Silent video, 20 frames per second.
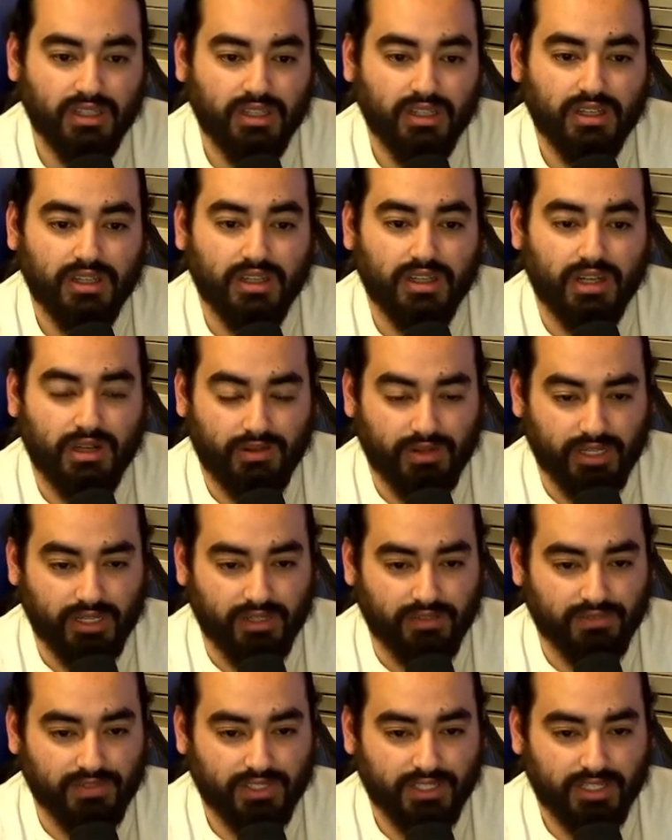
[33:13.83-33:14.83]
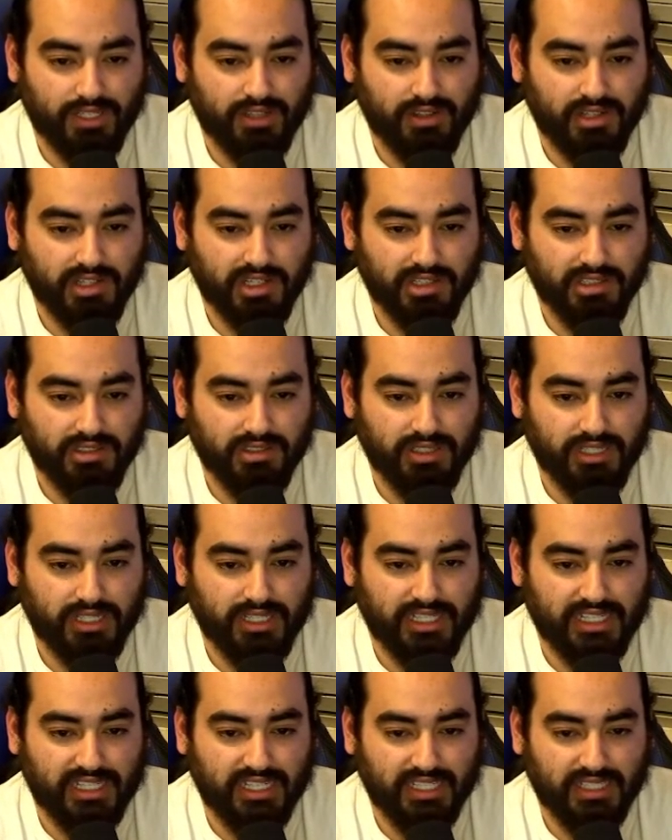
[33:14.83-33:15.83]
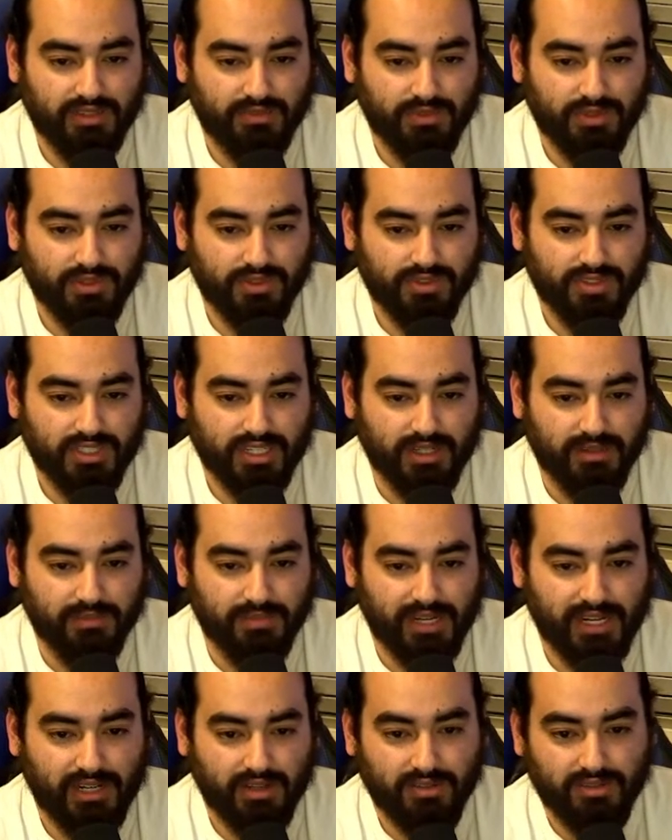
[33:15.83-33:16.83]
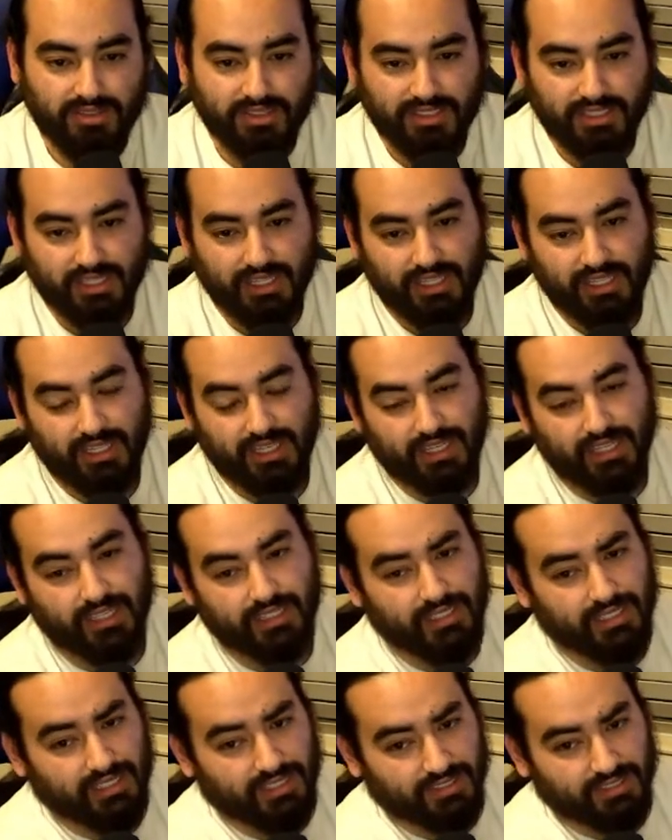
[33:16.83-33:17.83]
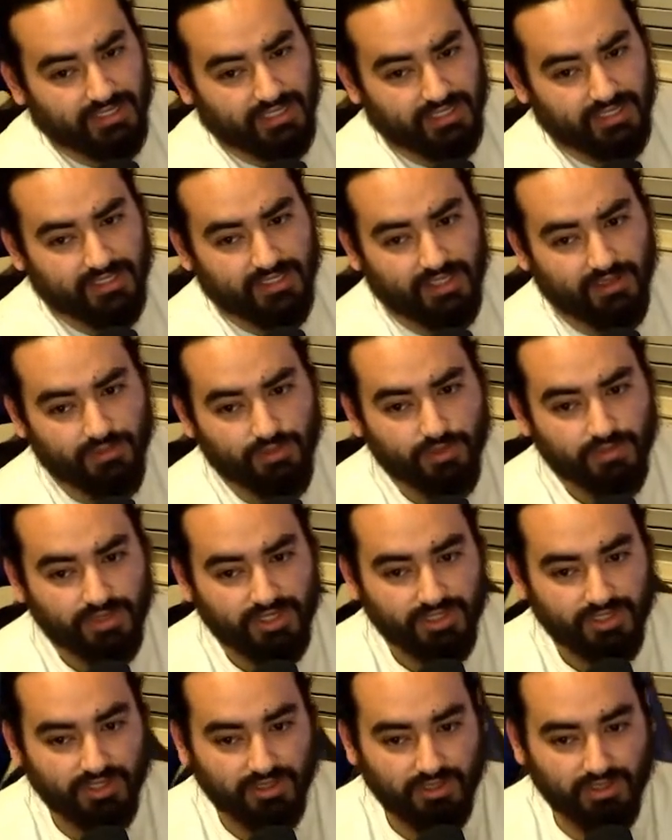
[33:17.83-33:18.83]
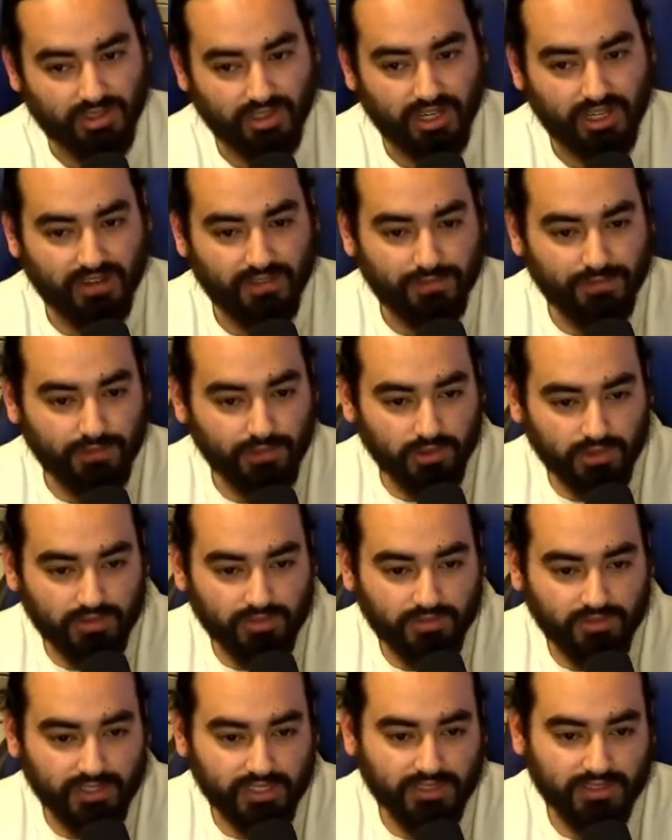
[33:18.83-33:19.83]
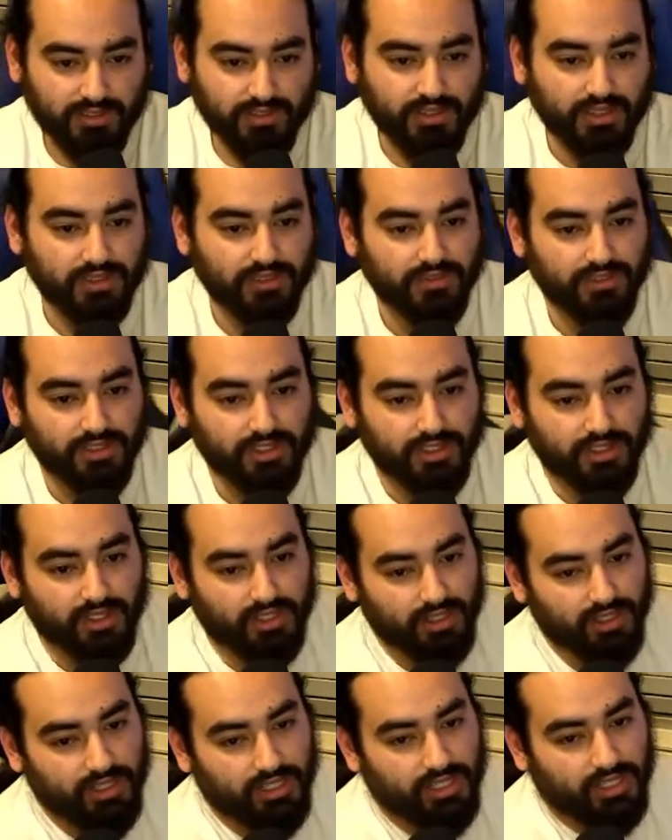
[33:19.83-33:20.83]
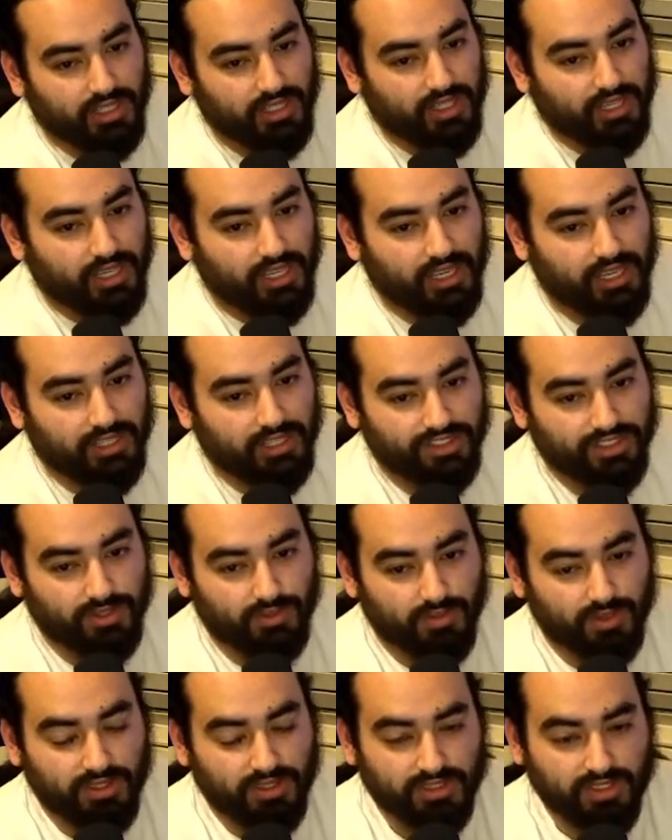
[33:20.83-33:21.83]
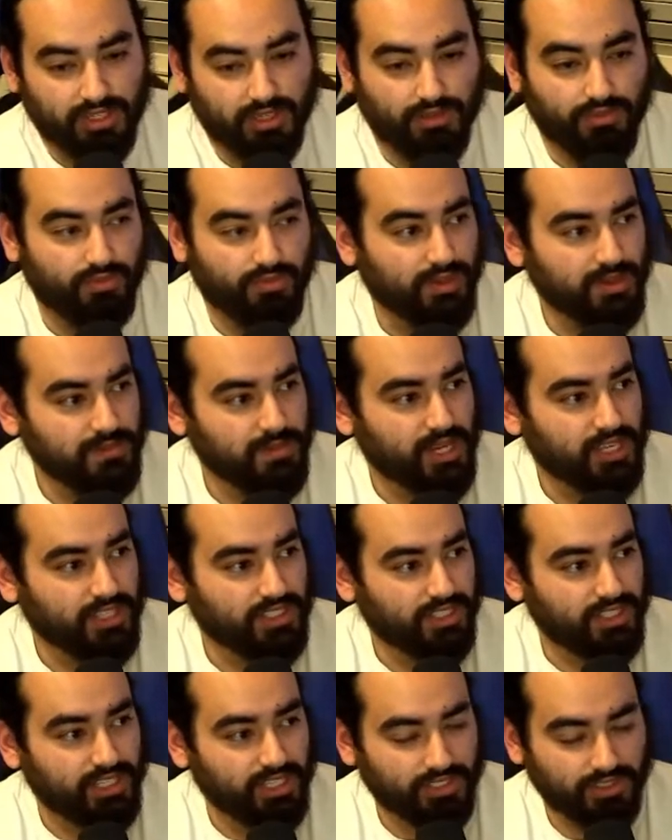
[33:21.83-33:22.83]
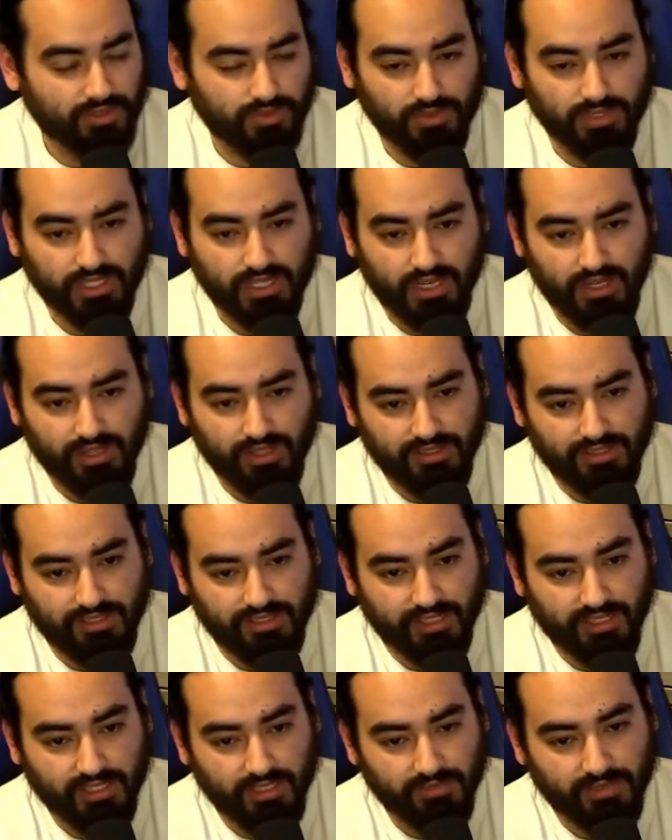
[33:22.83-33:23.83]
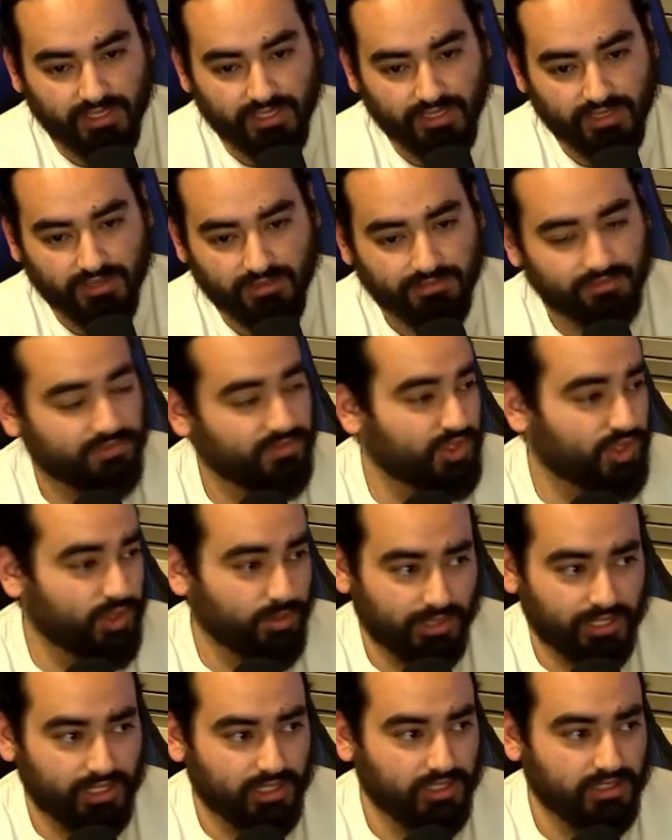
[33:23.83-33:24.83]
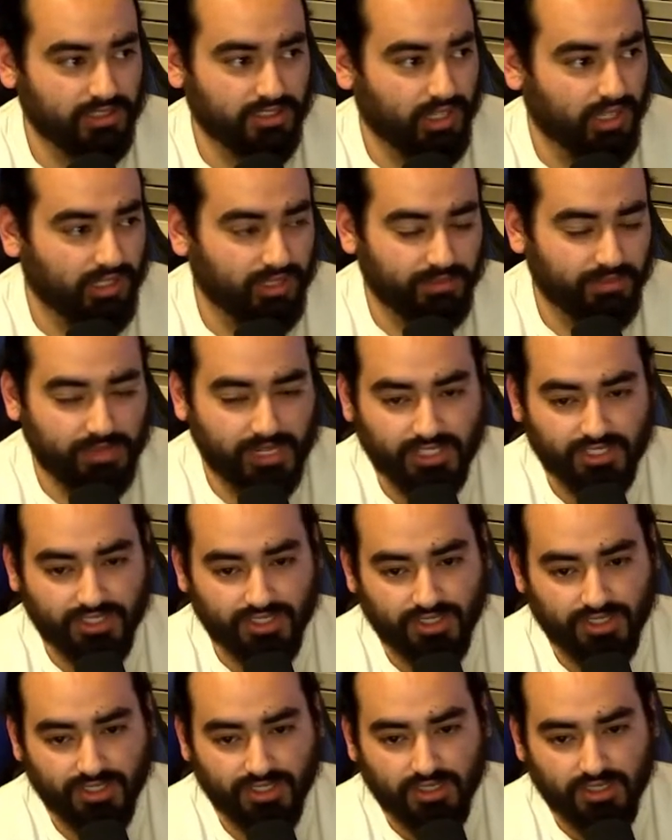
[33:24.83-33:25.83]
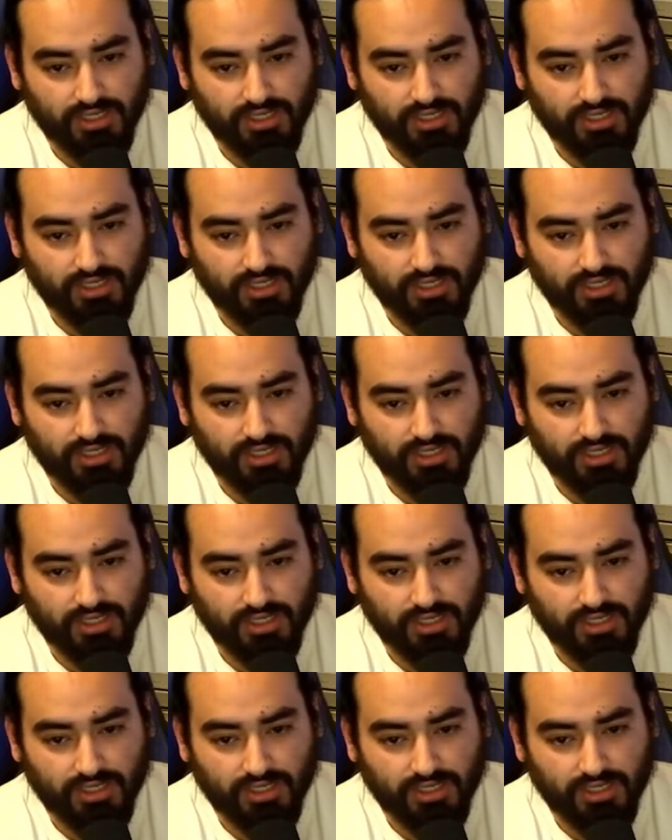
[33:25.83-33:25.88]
All right, Vicki Guerrero and Nyla Rose come out, and Nyla says that Ruby Soho got a fluke victory over her, and she wants a rematch next week on Dynamite. Should be a solid match.